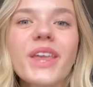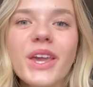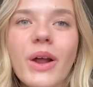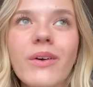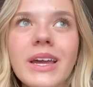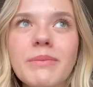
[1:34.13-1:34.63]

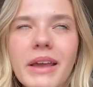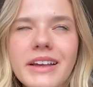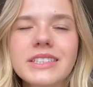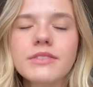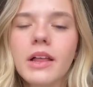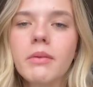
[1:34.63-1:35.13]
You know what can make
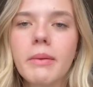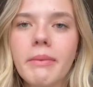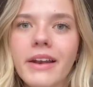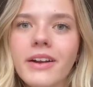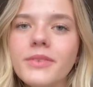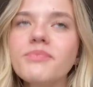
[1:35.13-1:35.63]
us feel a bit
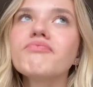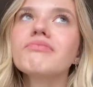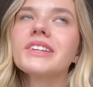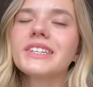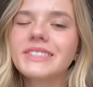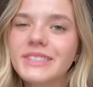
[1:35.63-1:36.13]
better?
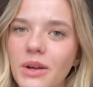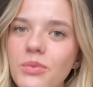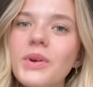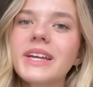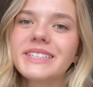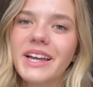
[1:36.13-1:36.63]
Some
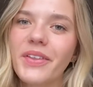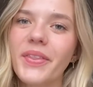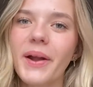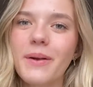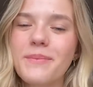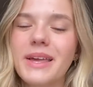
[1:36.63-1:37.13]
retail
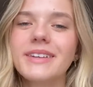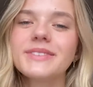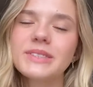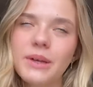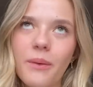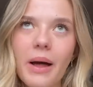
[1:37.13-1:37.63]
therapy.
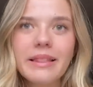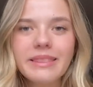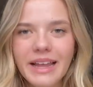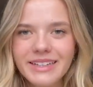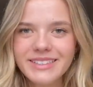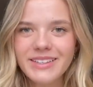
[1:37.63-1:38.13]
So
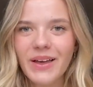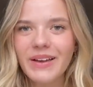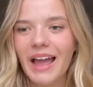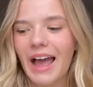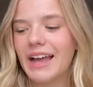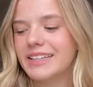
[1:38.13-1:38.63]
let's look
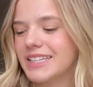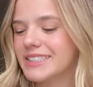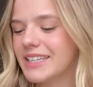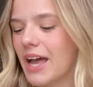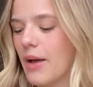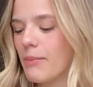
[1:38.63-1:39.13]
at
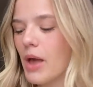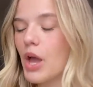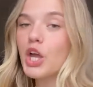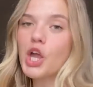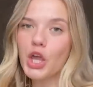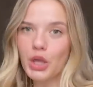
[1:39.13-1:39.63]
some
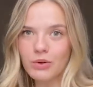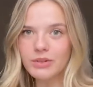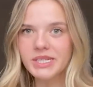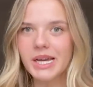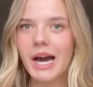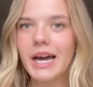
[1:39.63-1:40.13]

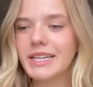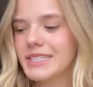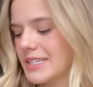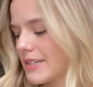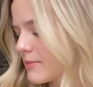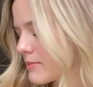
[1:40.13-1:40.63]
cute
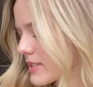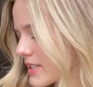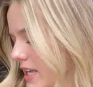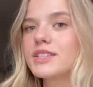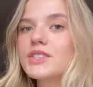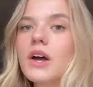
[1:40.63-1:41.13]
items.
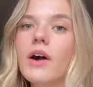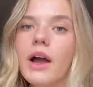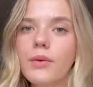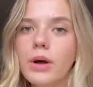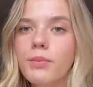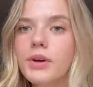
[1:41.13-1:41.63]
So I
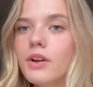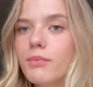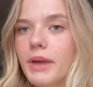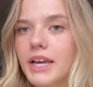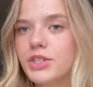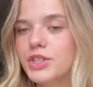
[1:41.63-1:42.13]
will put
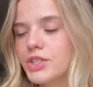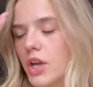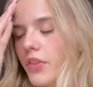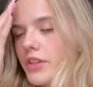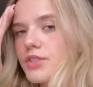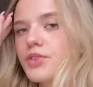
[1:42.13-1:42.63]
pictures
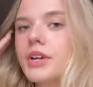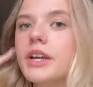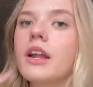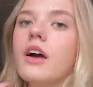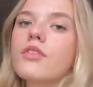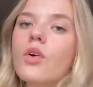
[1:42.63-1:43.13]
on the
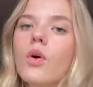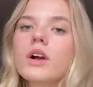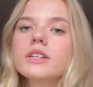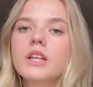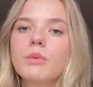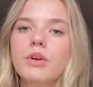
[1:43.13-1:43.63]
screen, of
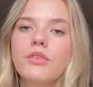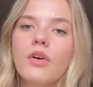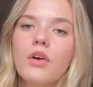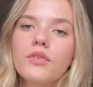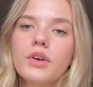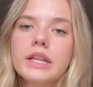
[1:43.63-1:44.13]
course. I'll move
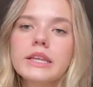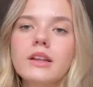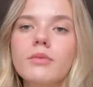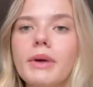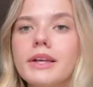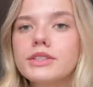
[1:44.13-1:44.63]
over a
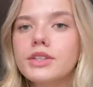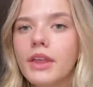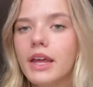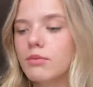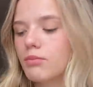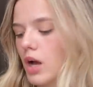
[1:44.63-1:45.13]
little bit so
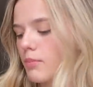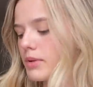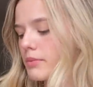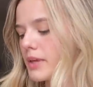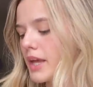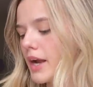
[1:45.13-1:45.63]
they can pop
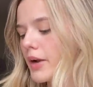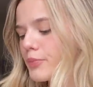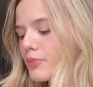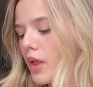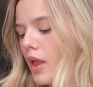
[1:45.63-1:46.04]
up here.